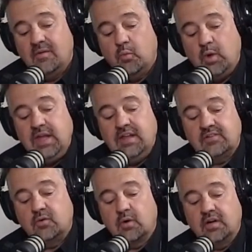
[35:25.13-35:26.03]
we
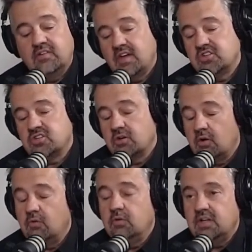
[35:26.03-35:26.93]
as an organization
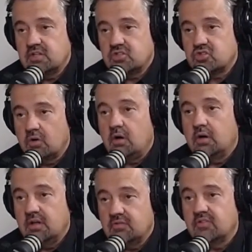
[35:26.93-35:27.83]
are only as
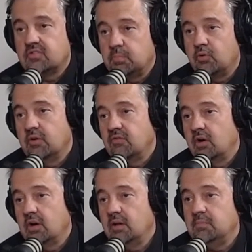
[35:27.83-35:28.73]
strong as the support of
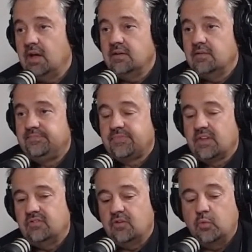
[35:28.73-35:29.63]
our alumni.
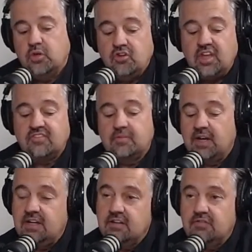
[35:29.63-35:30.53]
So when you get
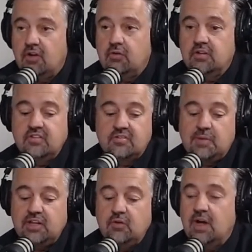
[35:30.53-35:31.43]
somebody in the fold and
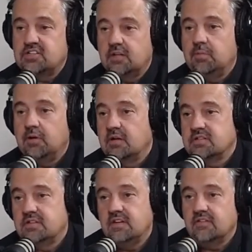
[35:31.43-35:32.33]
somebody who actually
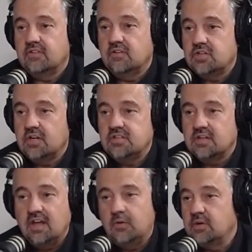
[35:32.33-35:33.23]
belongs to the
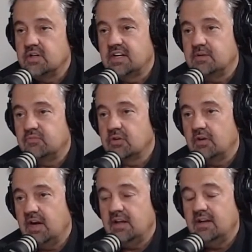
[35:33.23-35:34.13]
association, I don't want to take them for granted.